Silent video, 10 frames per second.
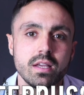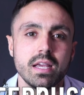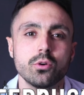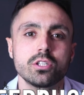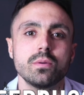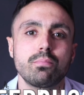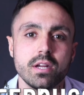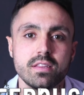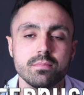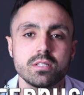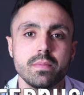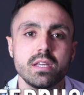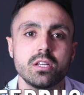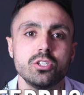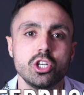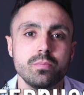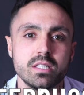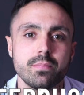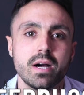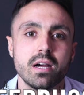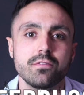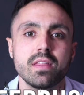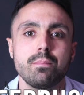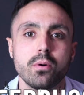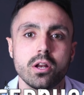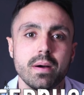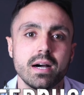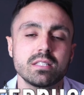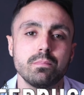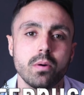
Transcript: in order to breed them to meet consumer demand for their body parts and